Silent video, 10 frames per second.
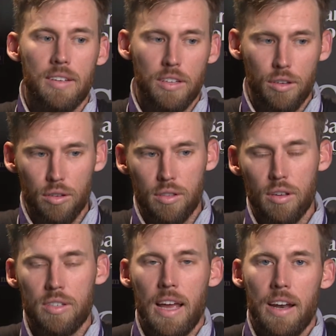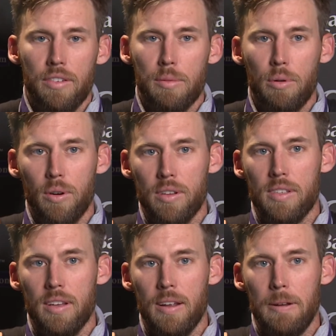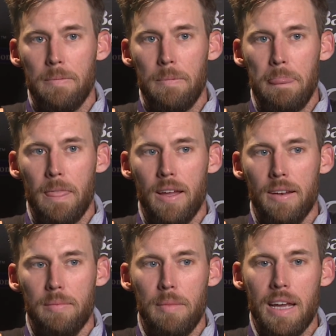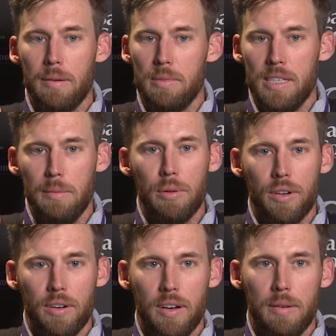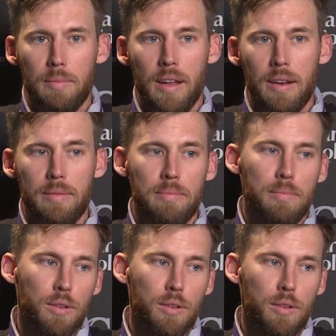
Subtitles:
use those scouting reports and make them simpler and